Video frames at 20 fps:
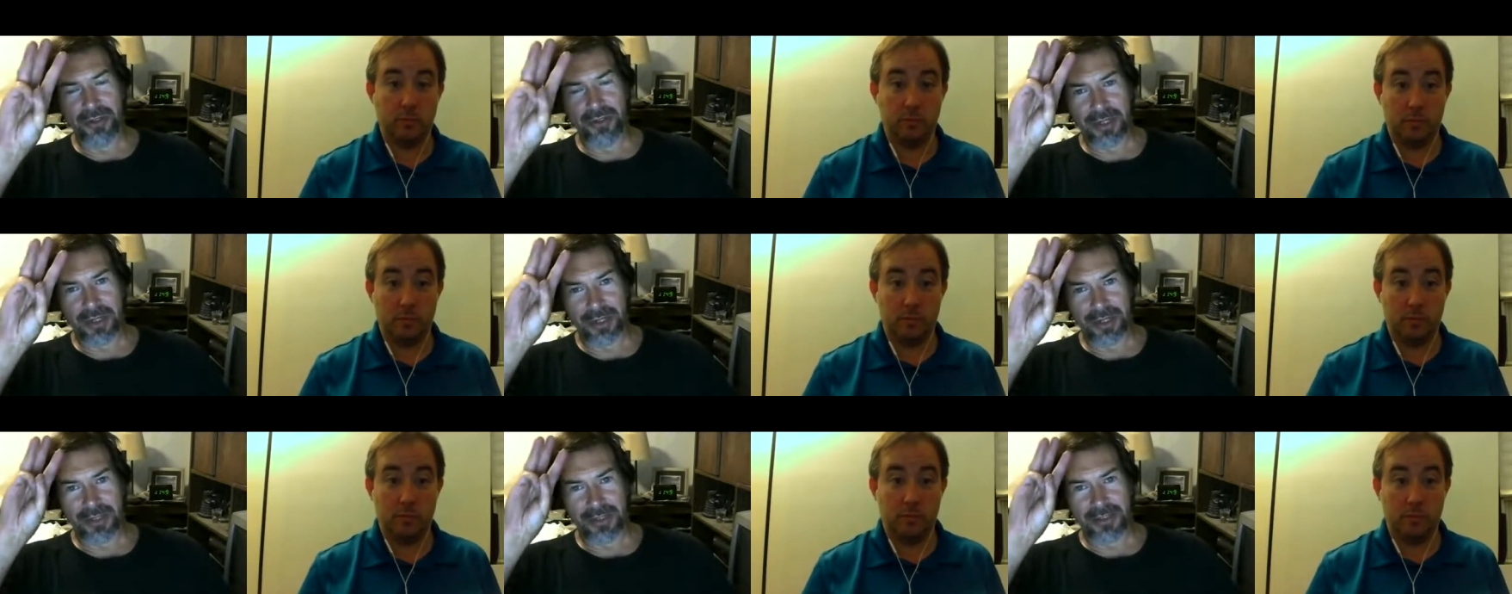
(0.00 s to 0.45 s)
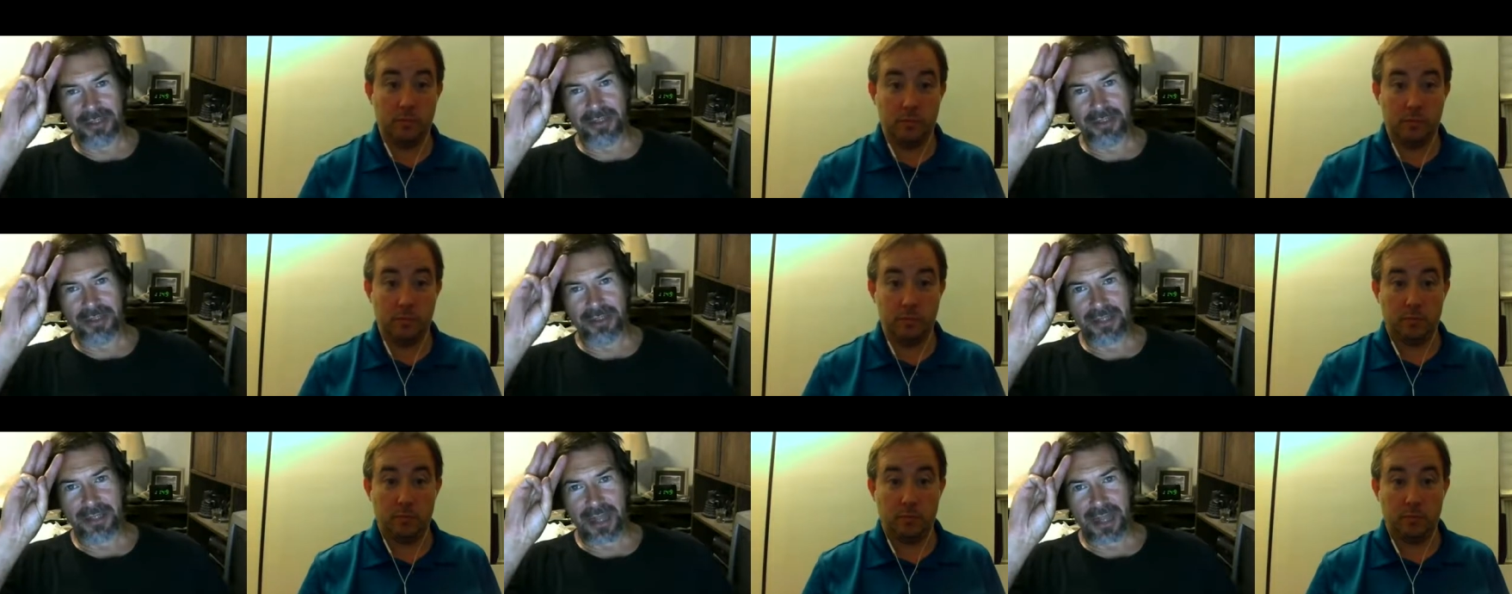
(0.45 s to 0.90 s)

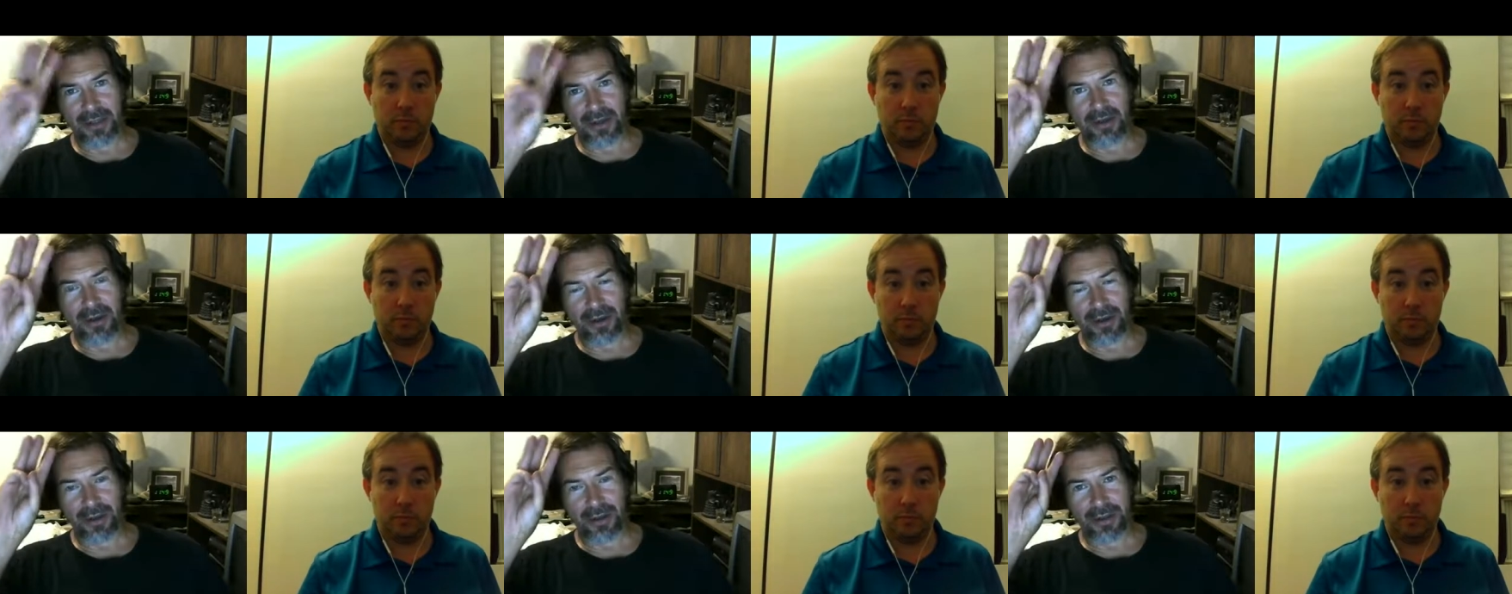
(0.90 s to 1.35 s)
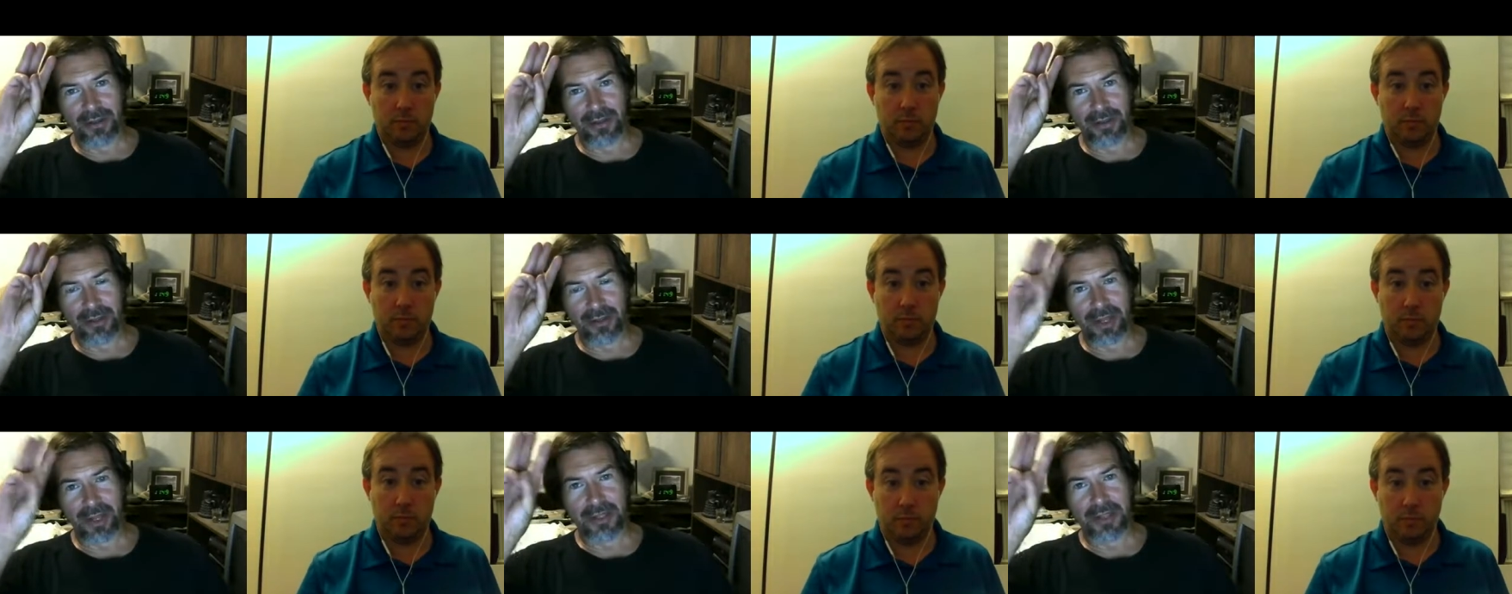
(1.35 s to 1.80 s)
Speaker 1: is now on the
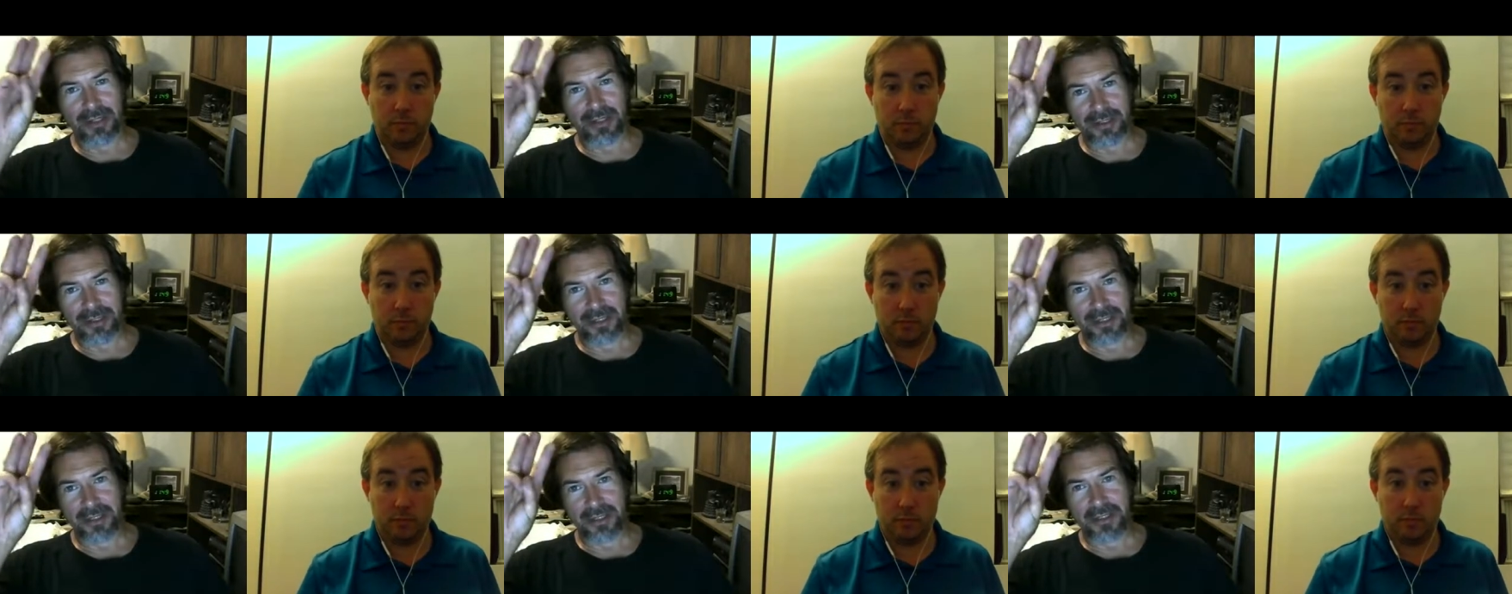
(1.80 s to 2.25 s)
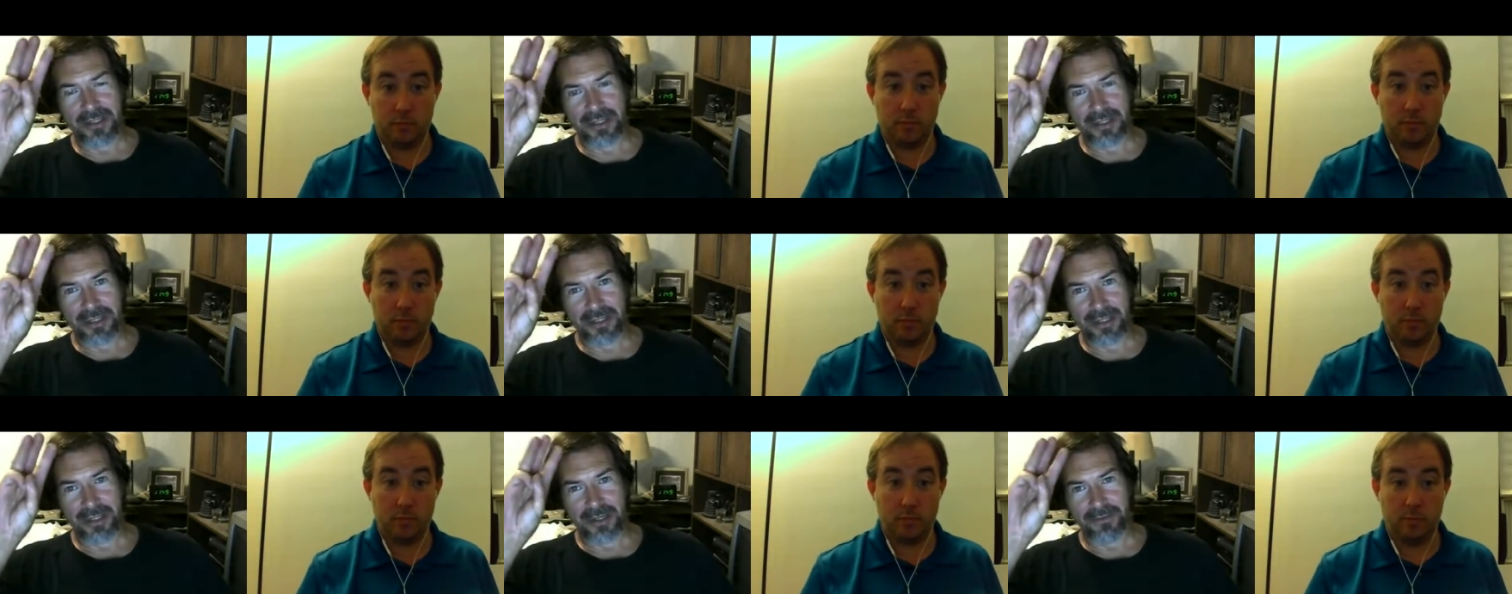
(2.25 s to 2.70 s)
blind dyslexic
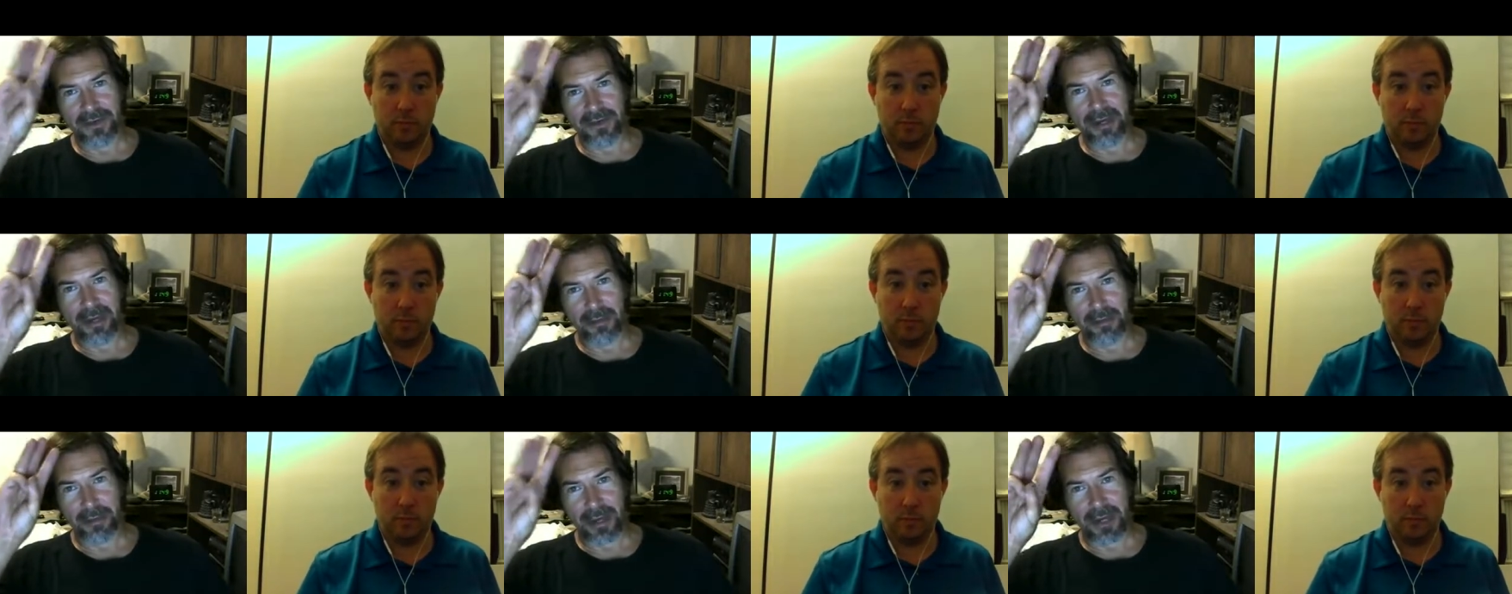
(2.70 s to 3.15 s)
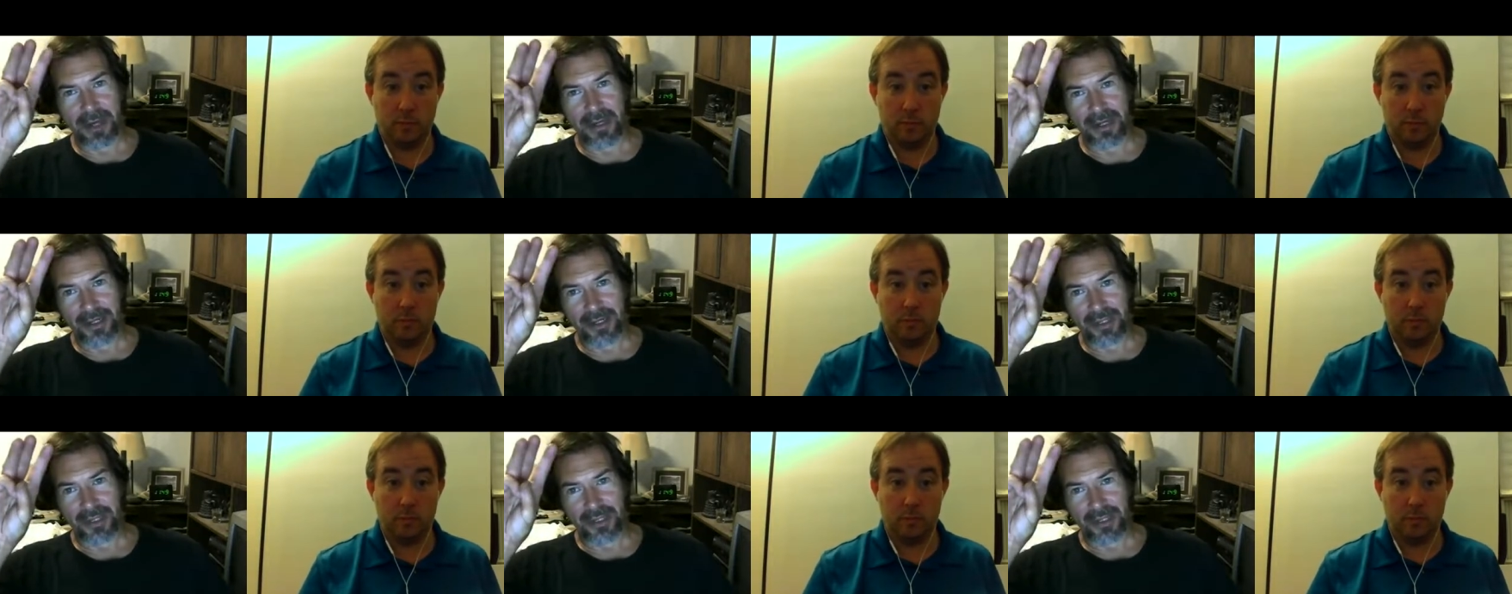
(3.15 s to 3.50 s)
cliffhanger page.